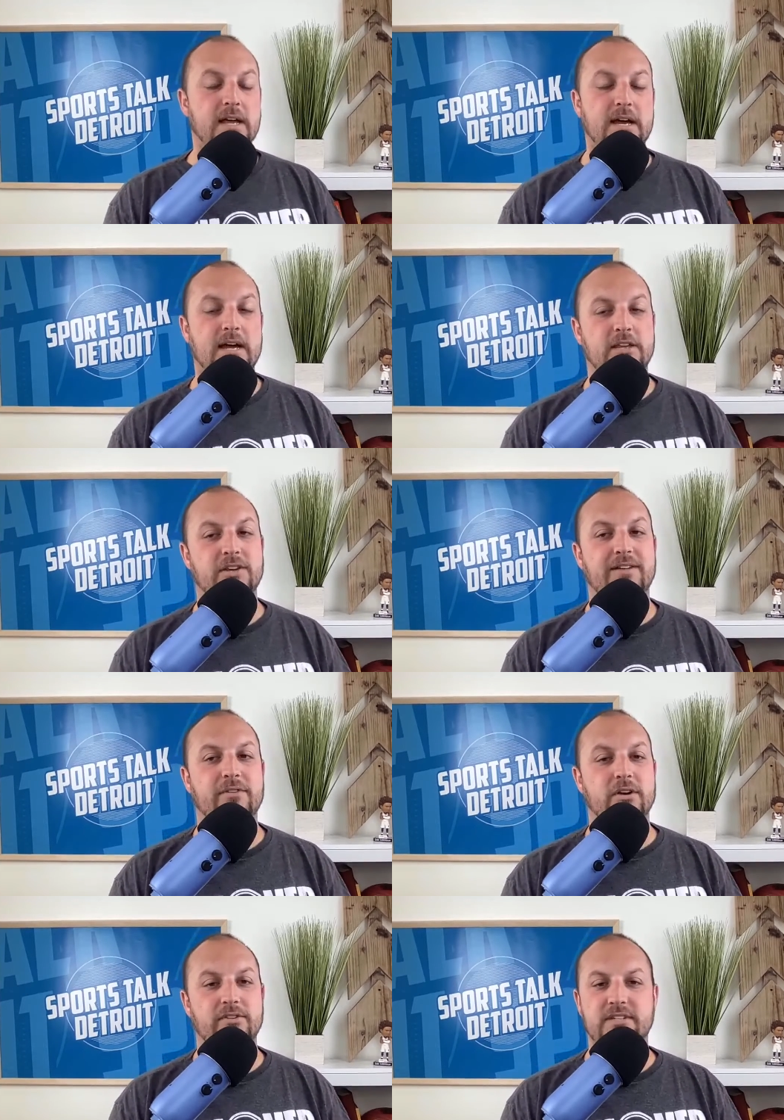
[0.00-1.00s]
Uh, you
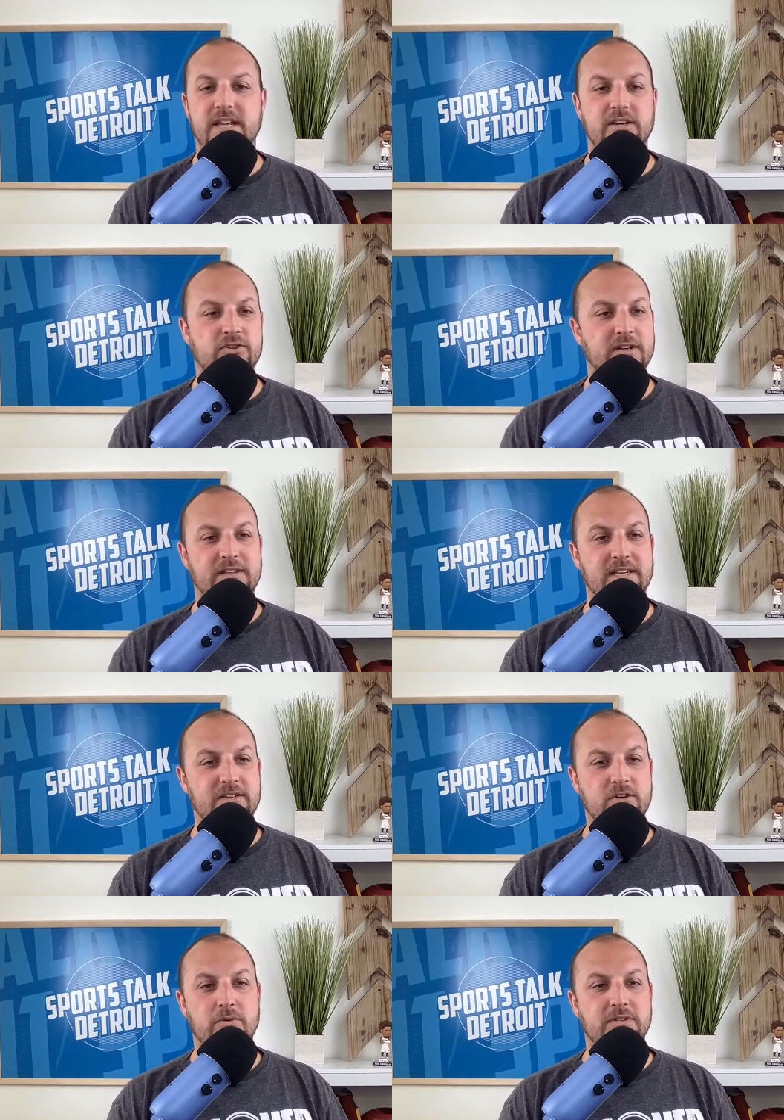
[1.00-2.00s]
never know. The sign and trade thing
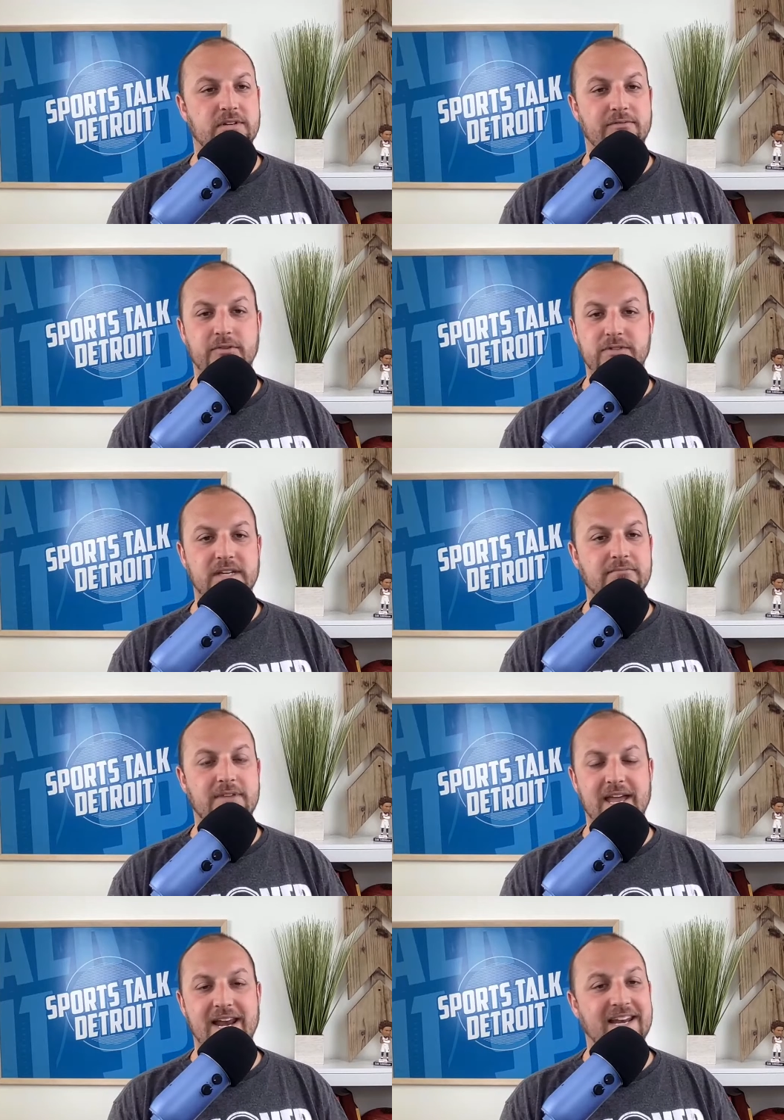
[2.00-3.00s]
is always confusing,
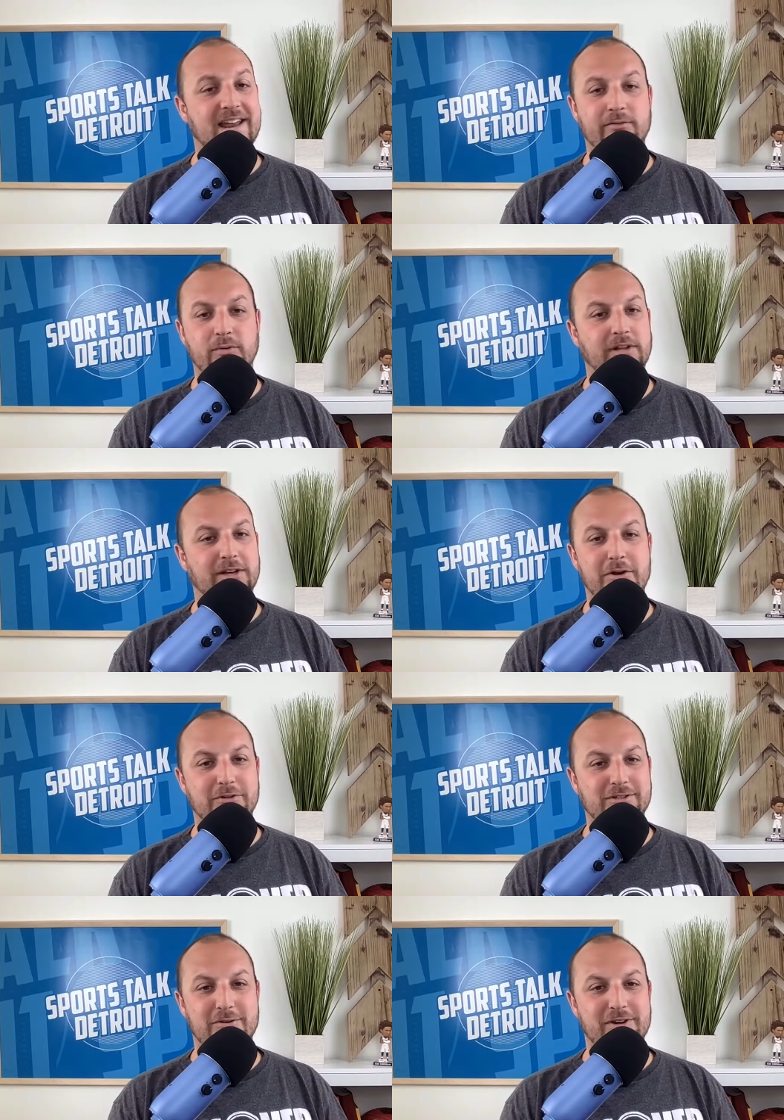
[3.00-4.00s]
and I never really know
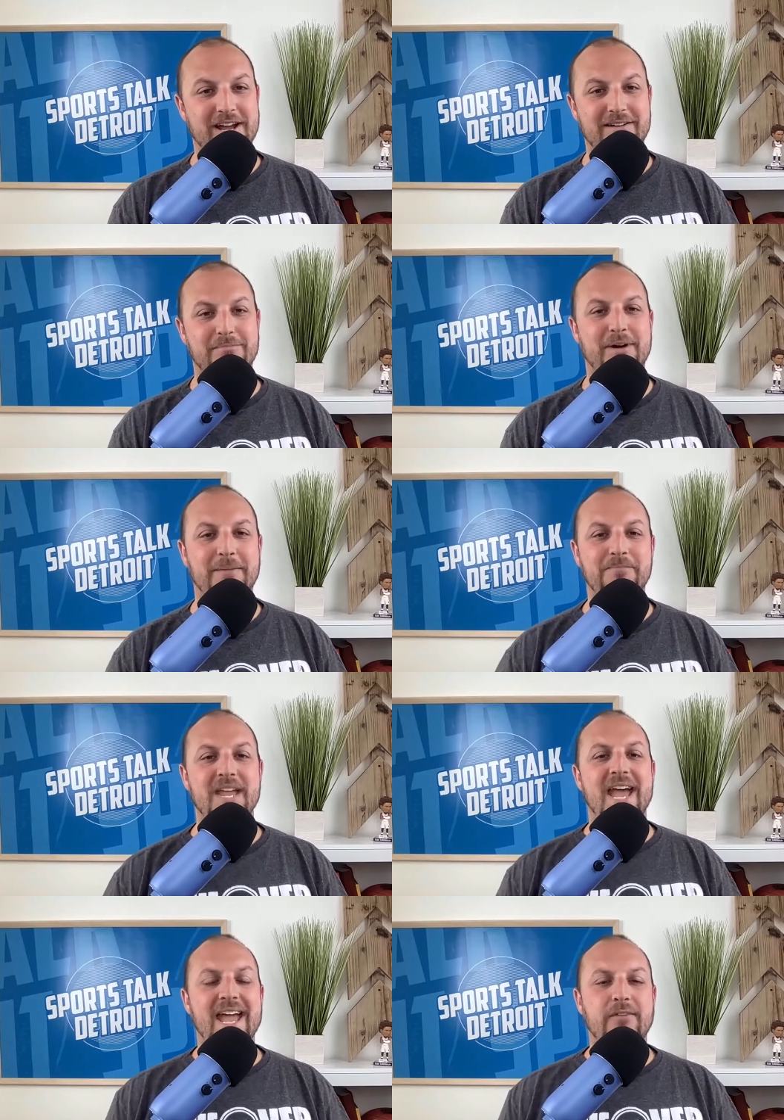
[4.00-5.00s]
what's going on. But
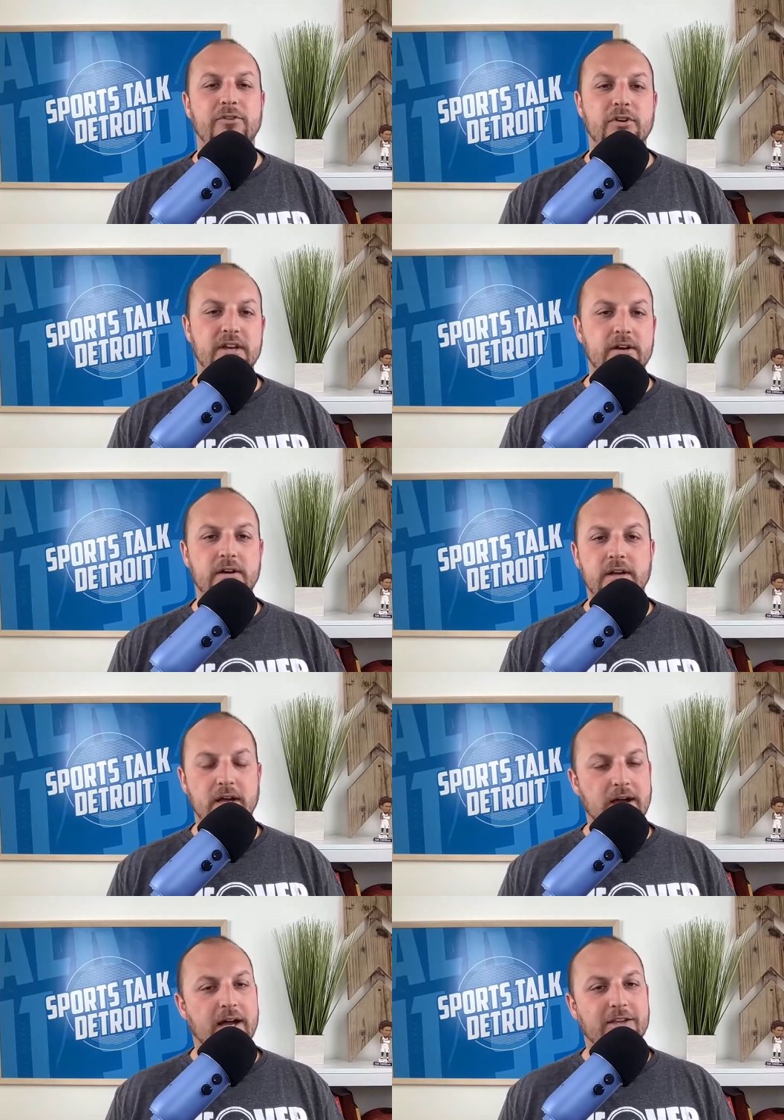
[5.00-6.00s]
hey, if you're here,
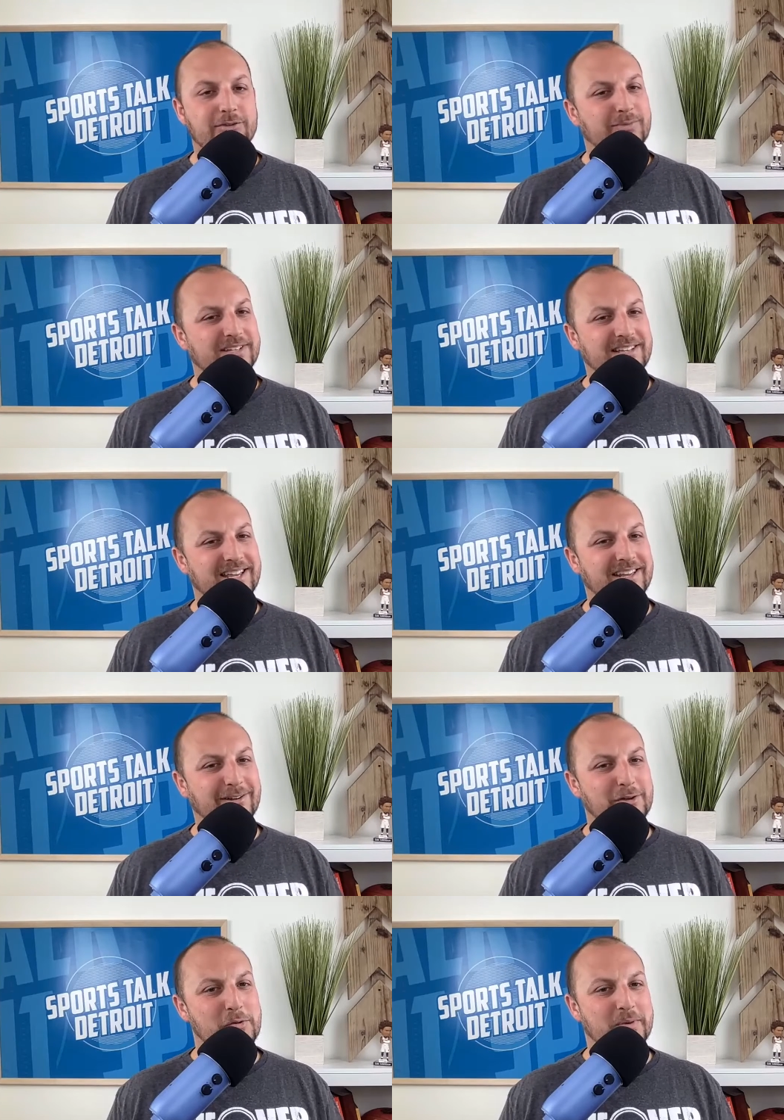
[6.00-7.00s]
uh, you must like it a
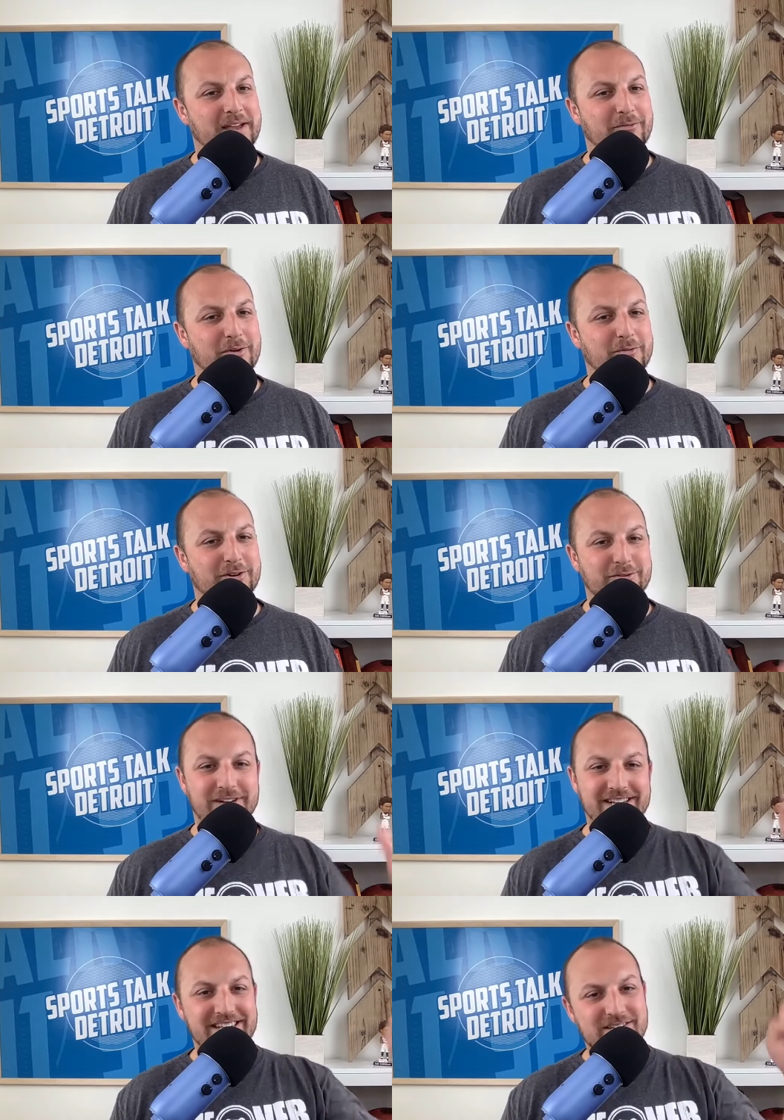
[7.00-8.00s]
little bit what we're
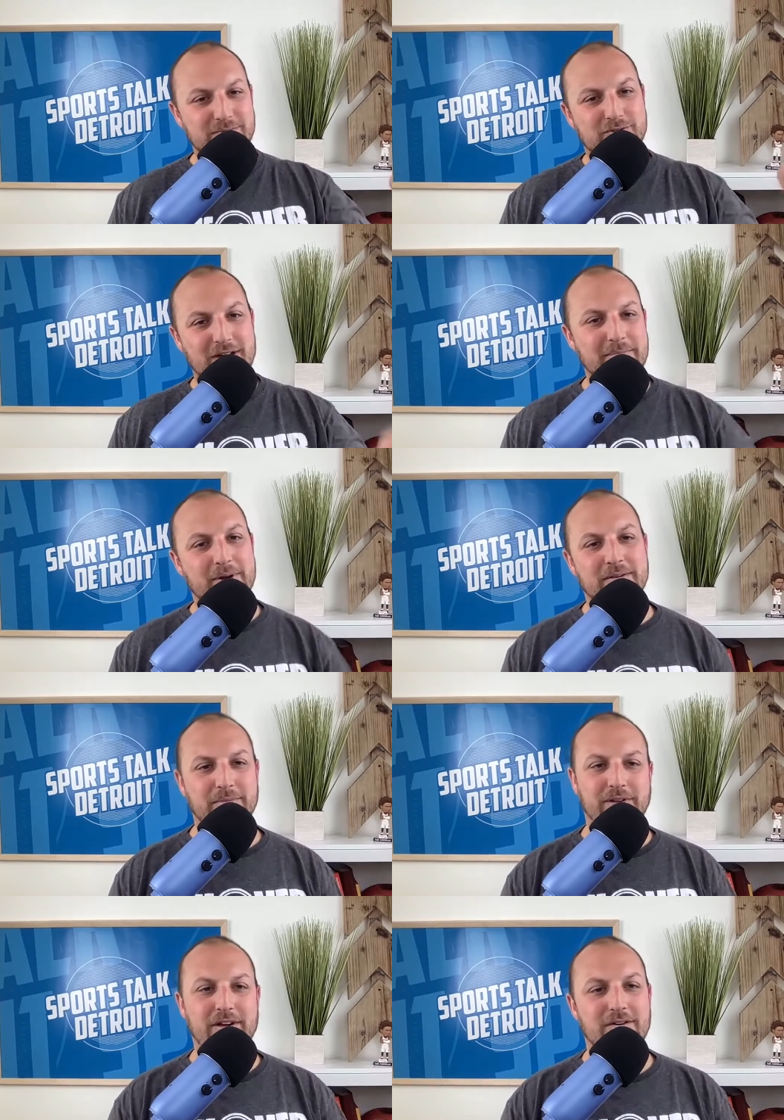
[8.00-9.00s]
doing. Hit that subscribe button
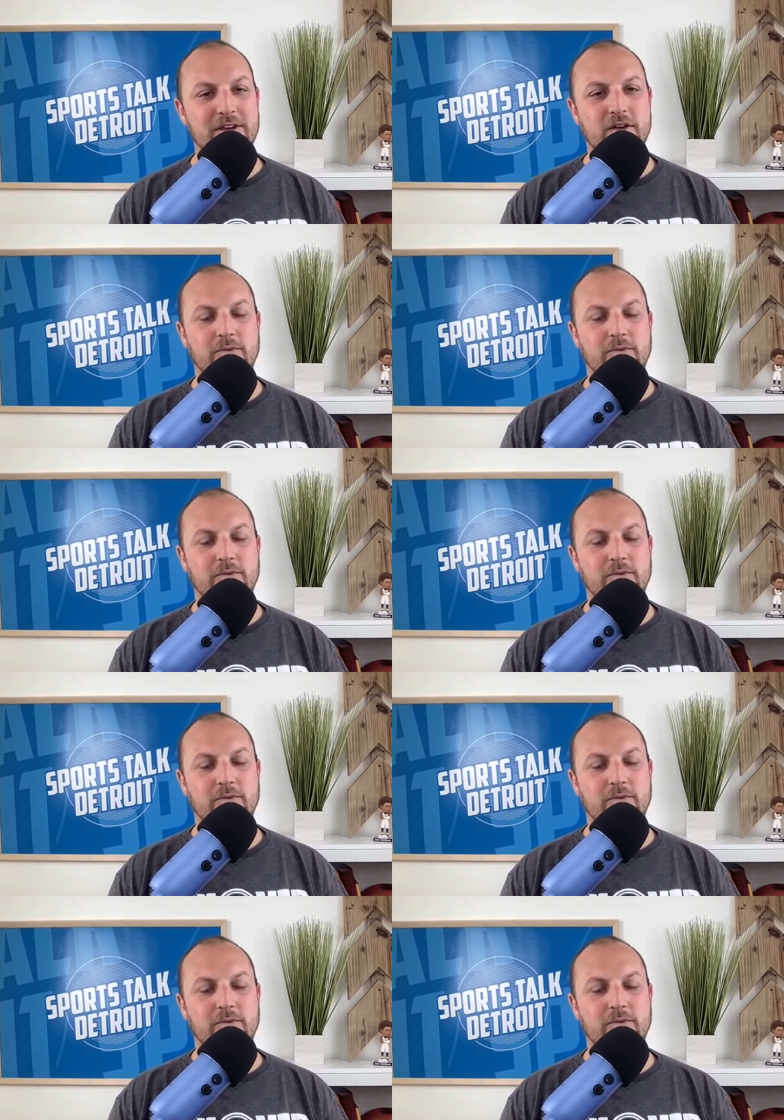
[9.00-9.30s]
below.